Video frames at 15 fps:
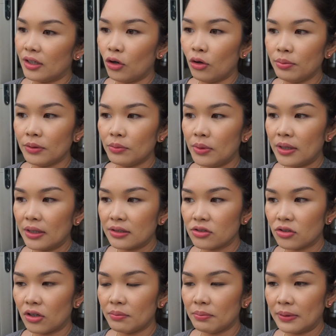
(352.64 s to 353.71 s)
hope that we can
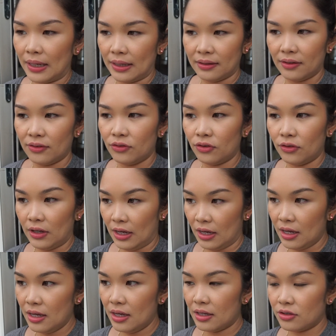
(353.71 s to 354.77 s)
start planting
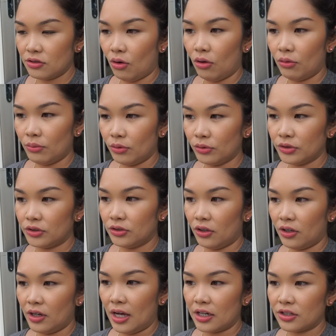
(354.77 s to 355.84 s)
today. It's almost
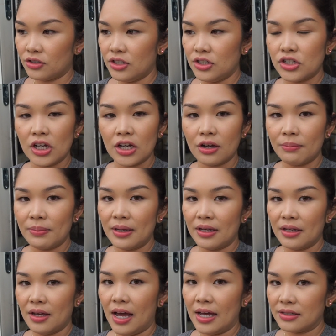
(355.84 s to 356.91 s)
done actually. Jacob
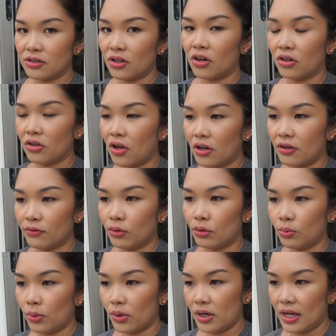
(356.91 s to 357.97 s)
has done a lot of
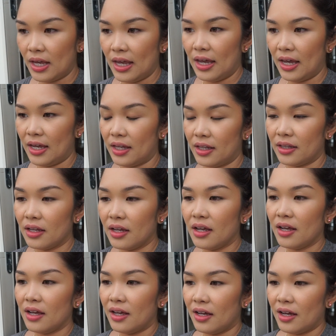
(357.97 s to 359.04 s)
good work, and
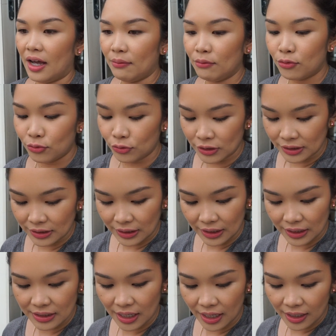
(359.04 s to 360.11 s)
I'm really
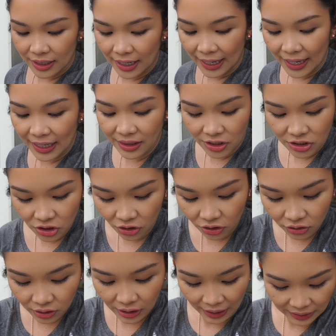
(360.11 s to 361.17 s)
excited. Hey, there's
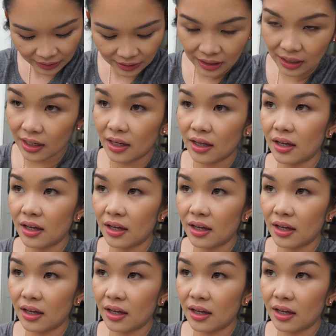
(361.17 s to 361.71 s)
another yet thing.